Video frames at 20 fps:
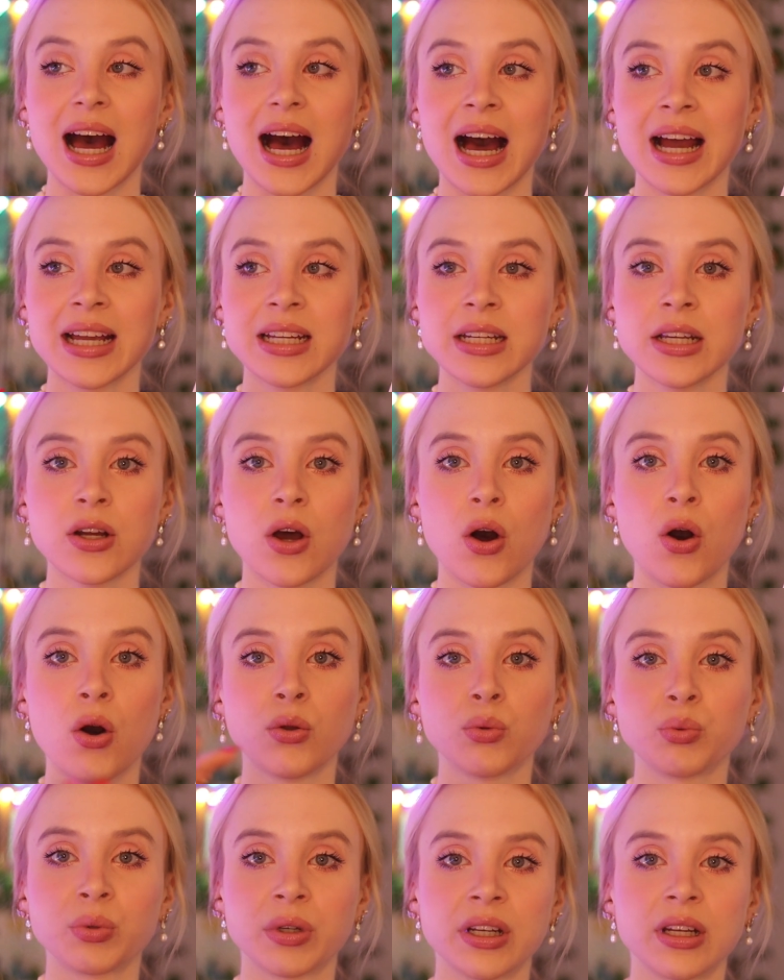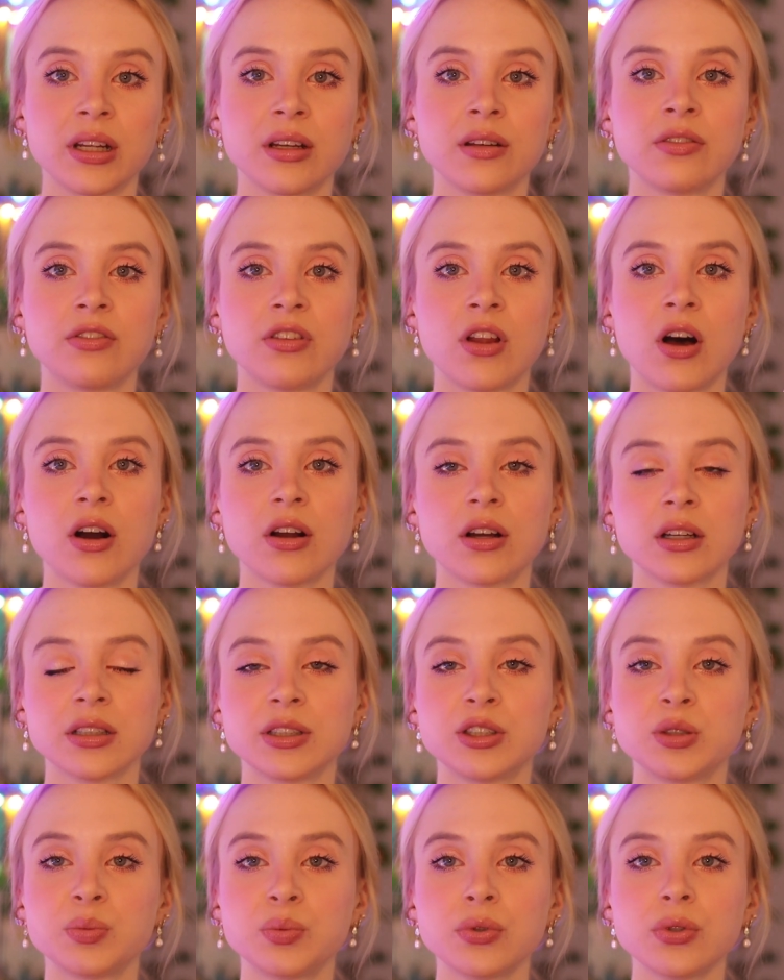I did all reading vlog on
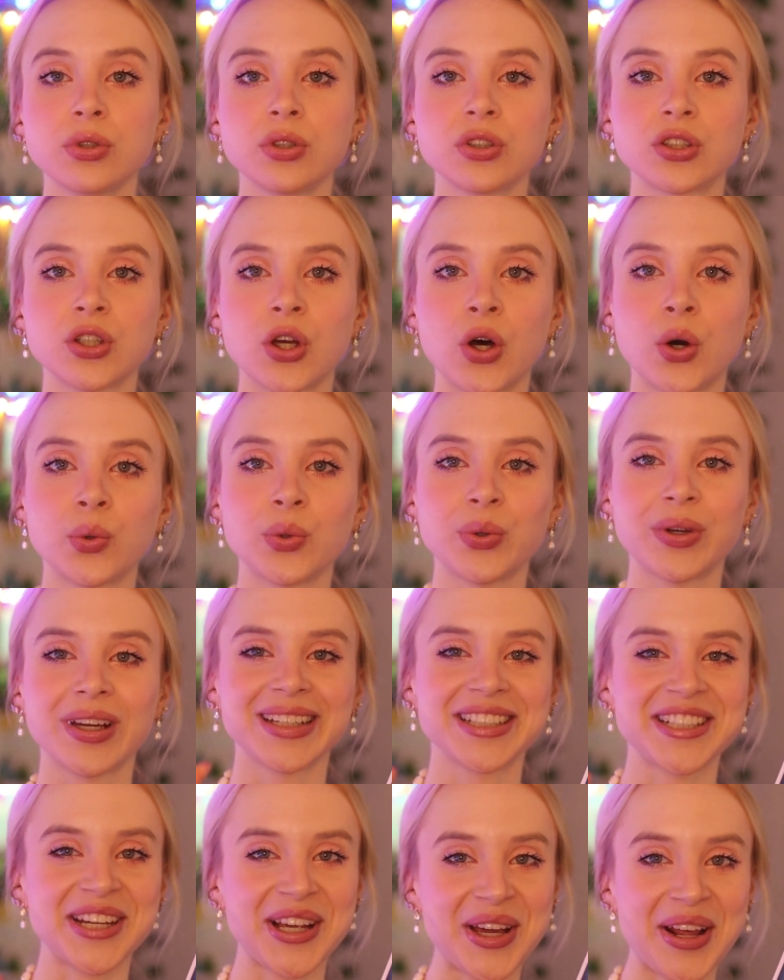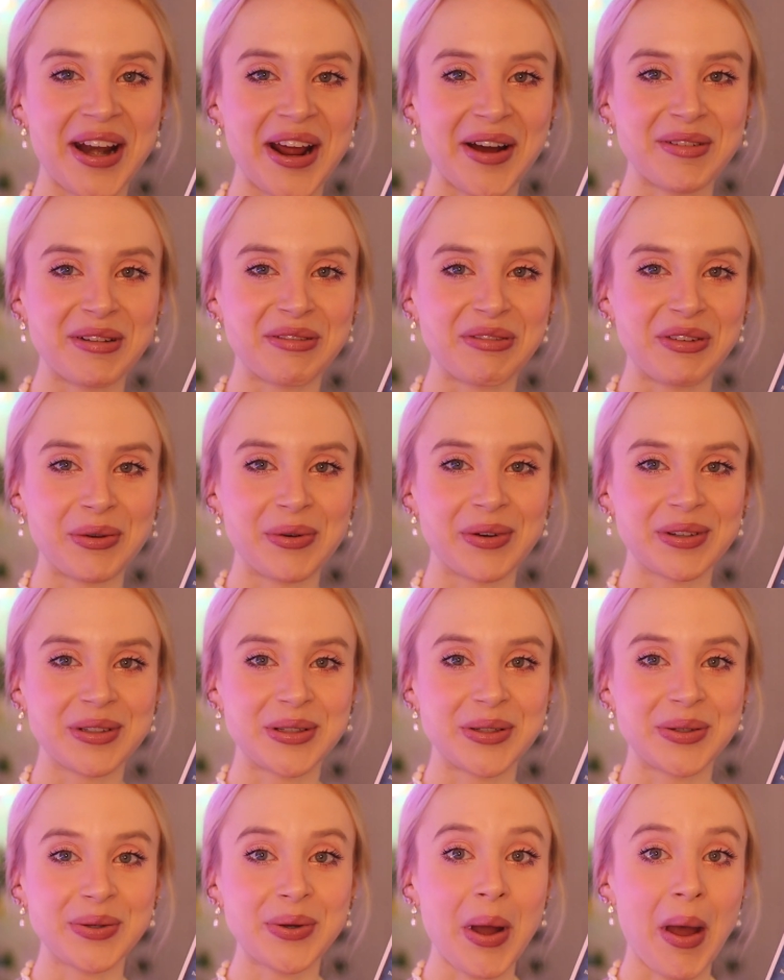this book, so you can check it out if you want
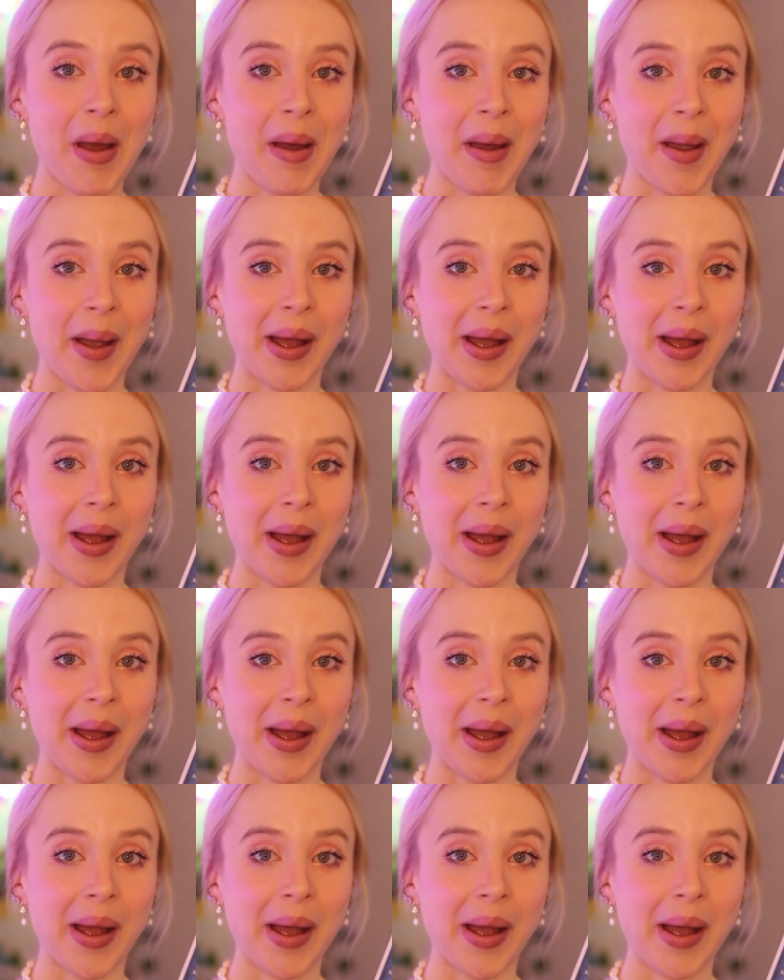to.